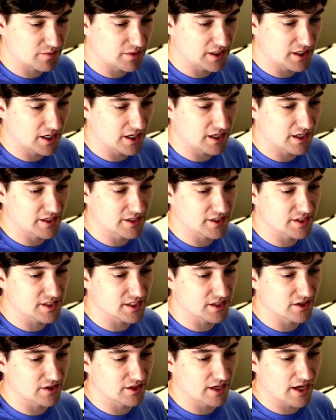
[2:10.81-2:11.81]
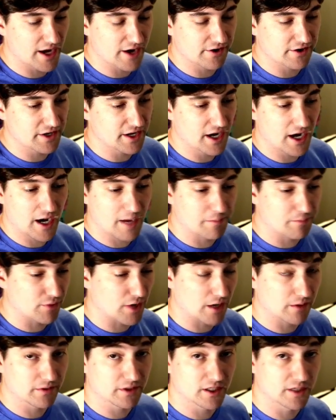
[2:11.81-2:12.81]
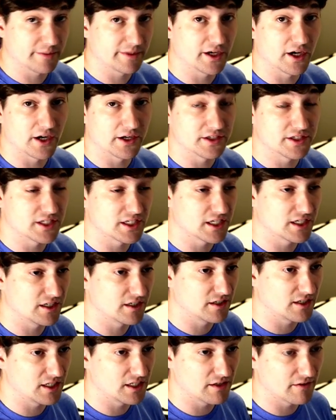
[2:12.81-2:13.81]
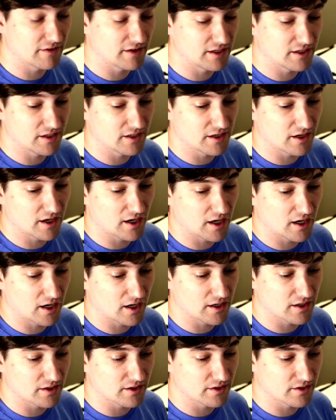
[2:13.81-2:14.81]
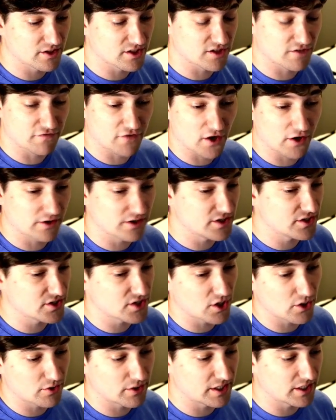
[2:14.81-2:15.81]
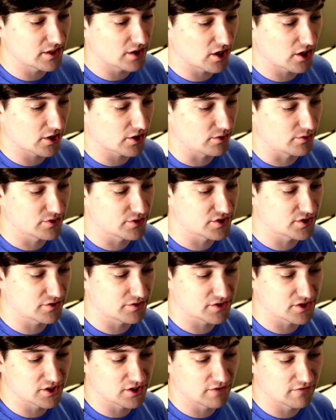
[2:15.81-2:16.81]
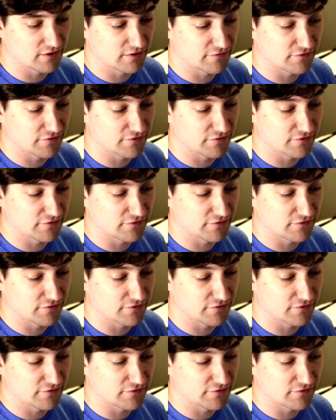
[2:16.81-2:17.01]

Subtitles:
because the area I'm probably going to be hunting in the Safari Zone in Heart Gold Soul Silver